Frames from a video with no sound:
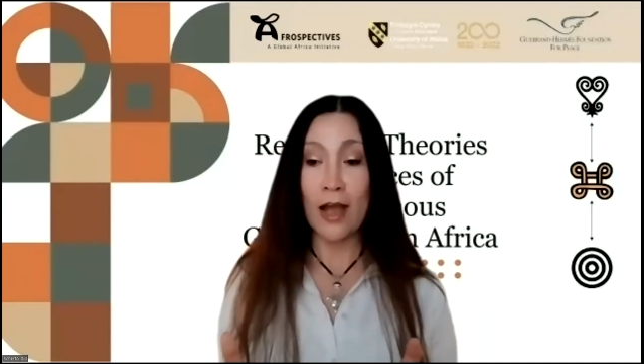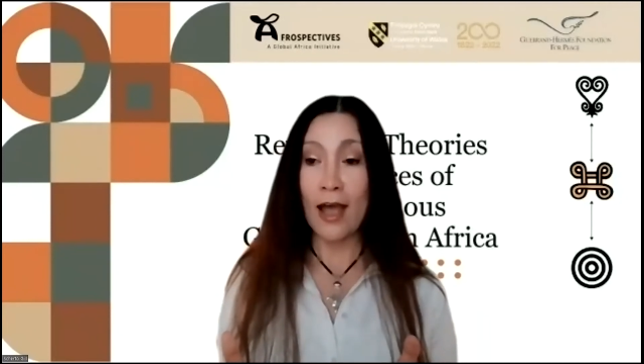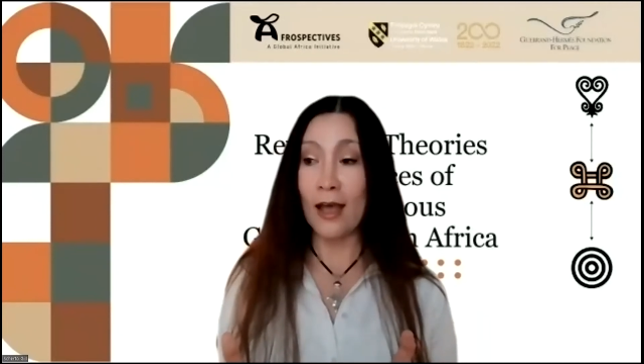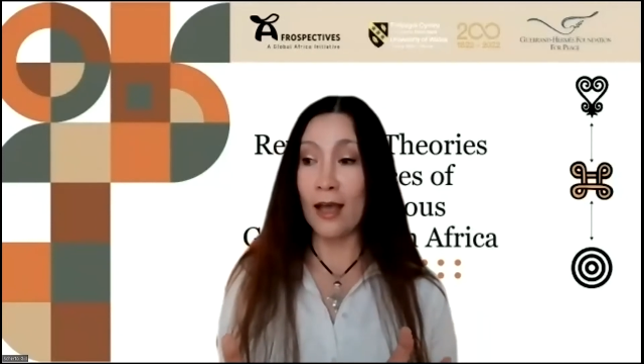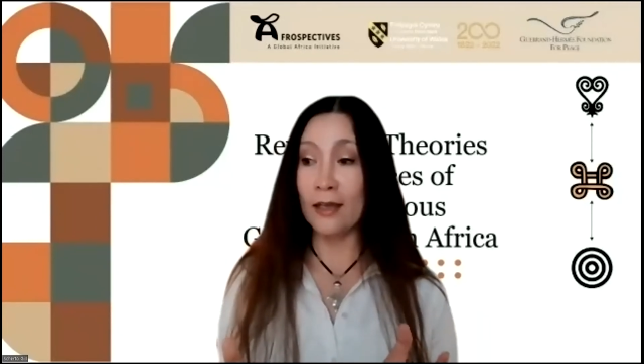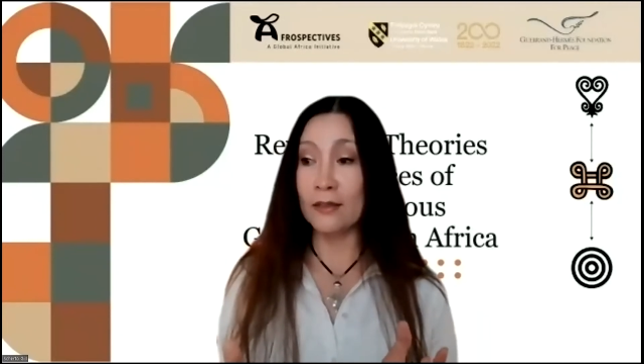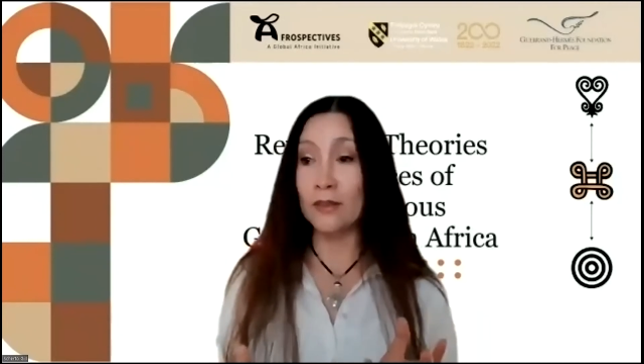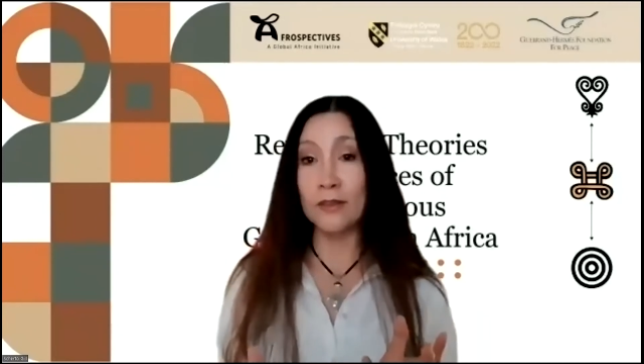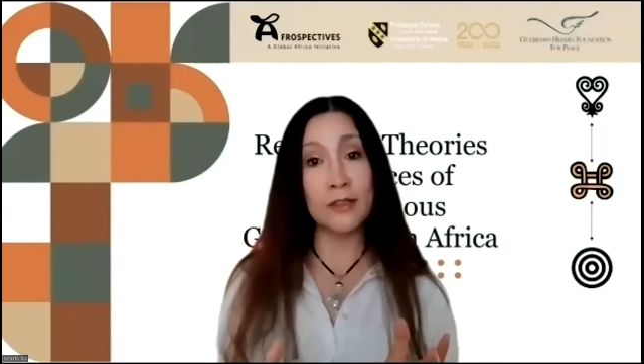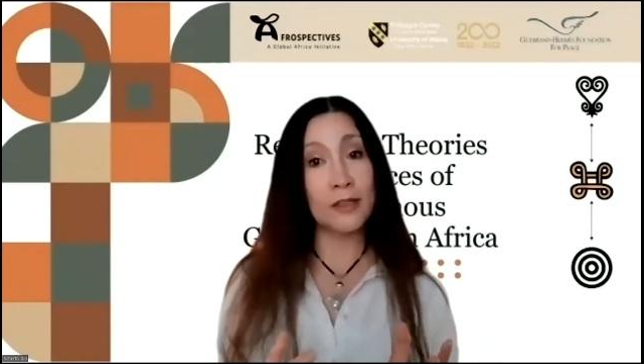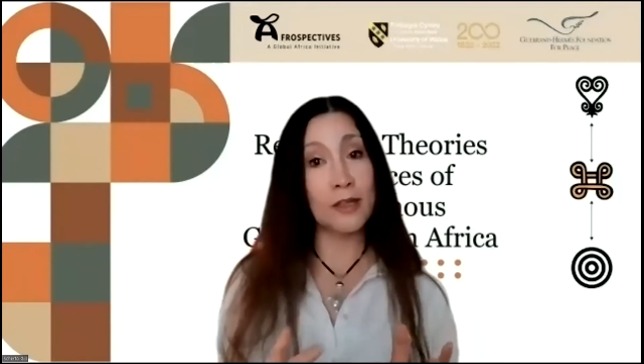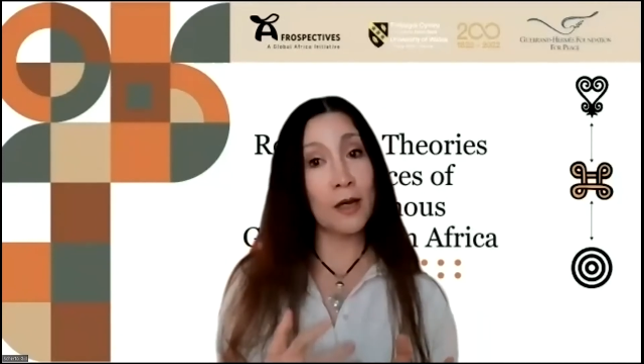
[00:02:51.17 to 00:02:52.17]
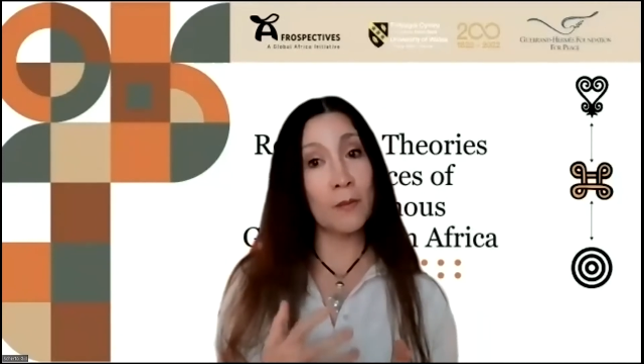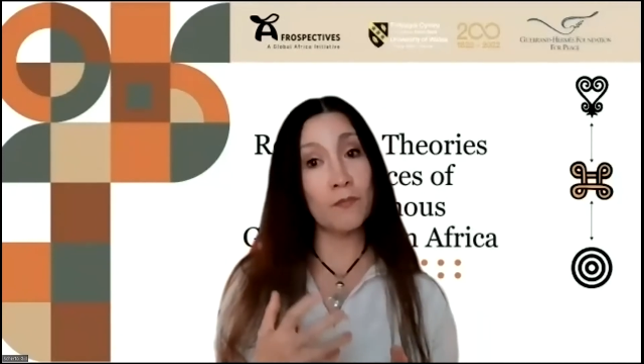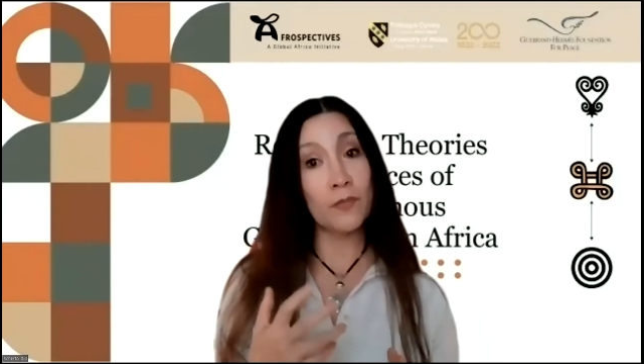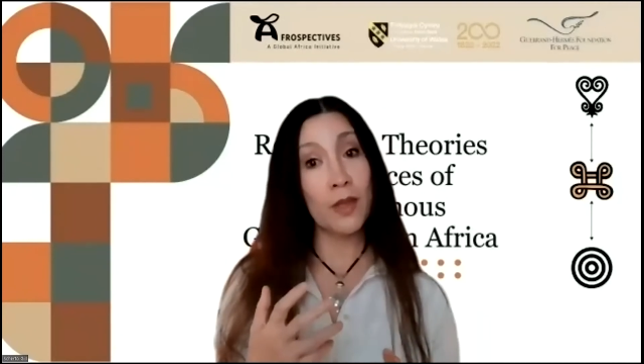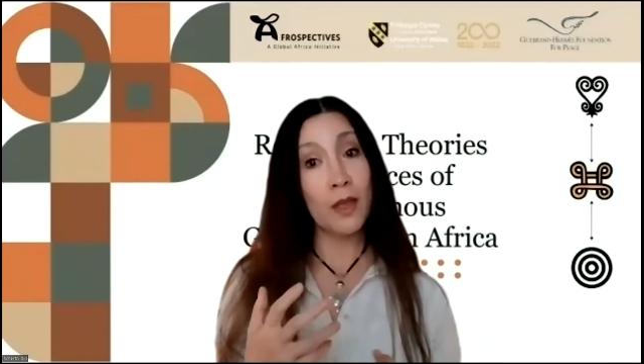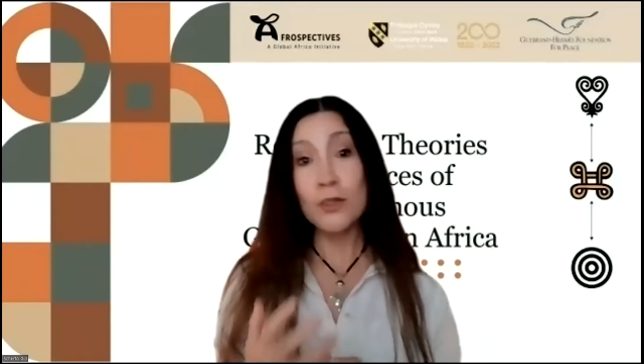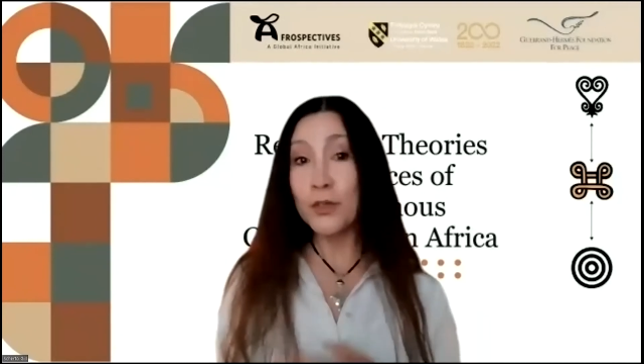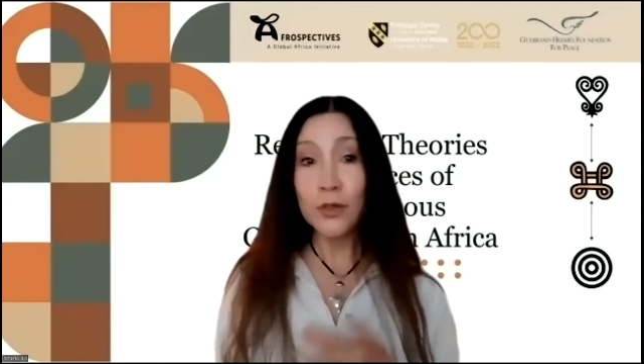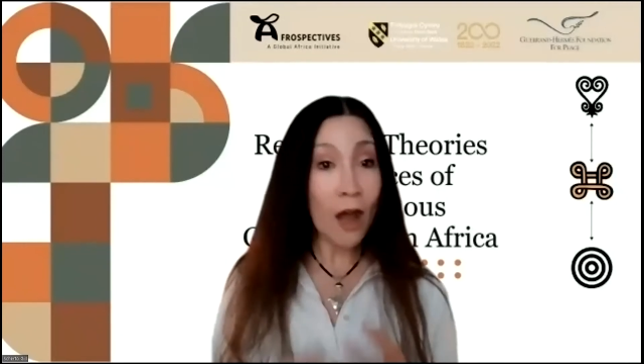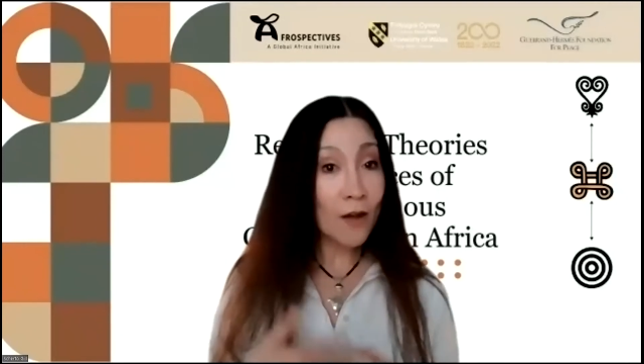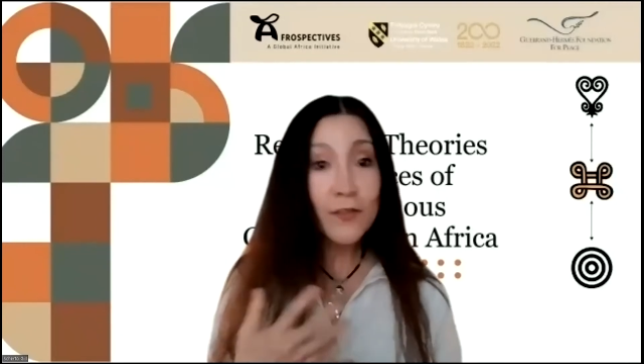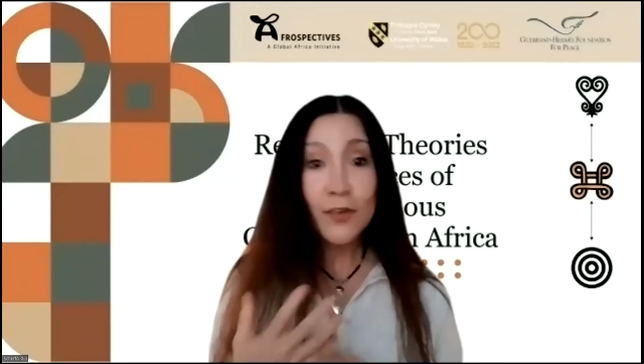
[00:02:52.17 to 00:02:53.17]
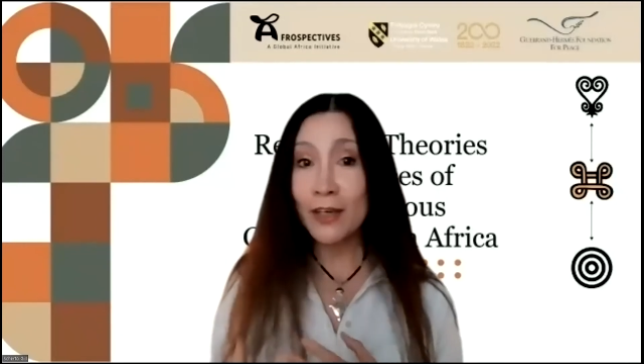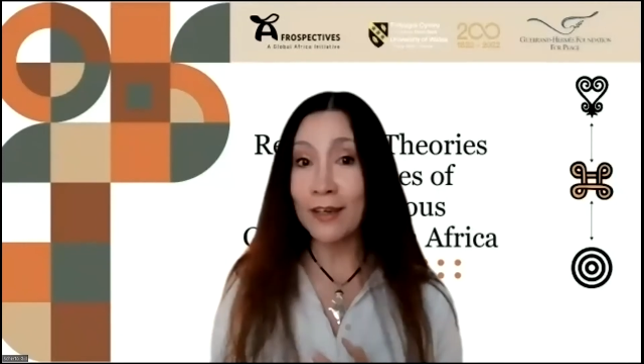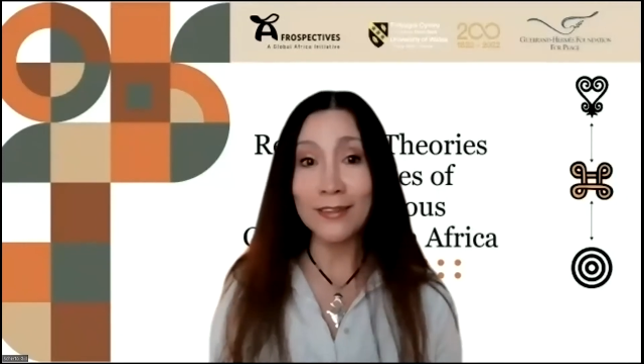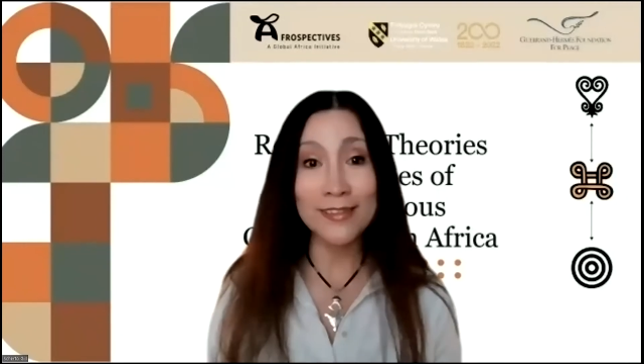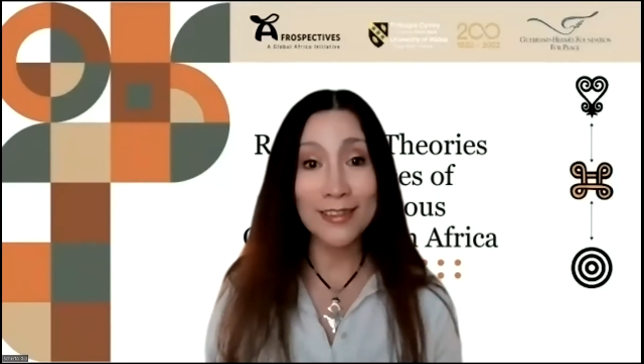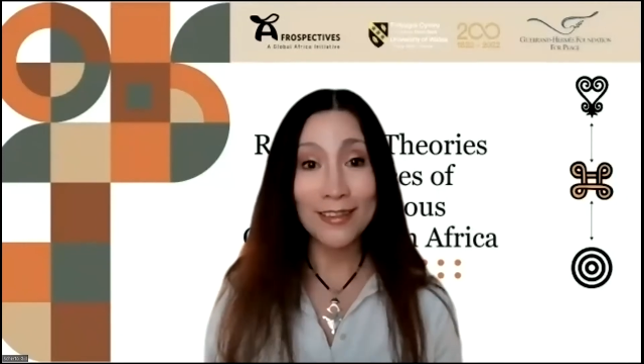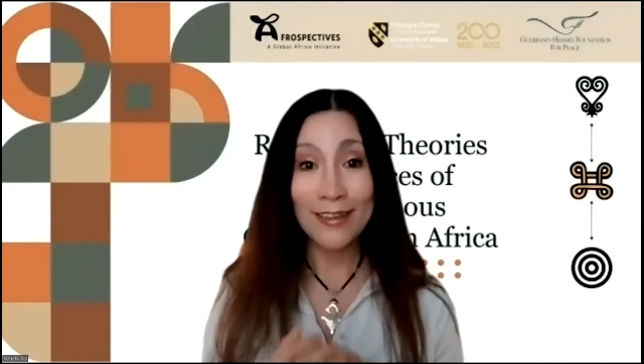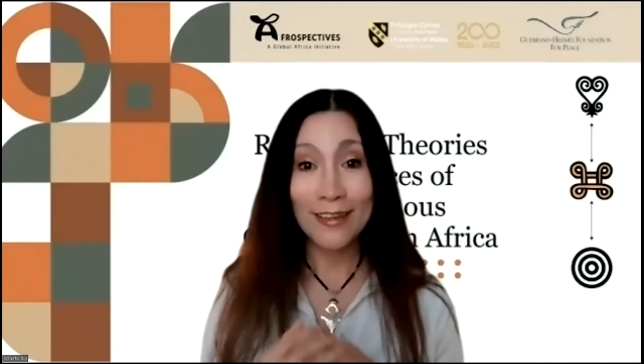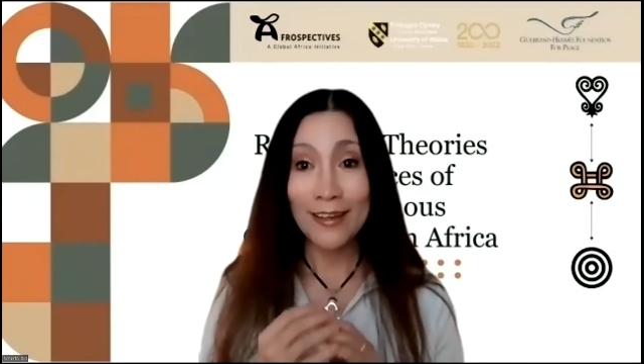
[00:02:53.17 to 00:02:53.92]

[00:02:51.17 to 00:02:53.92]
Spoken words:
and to advocate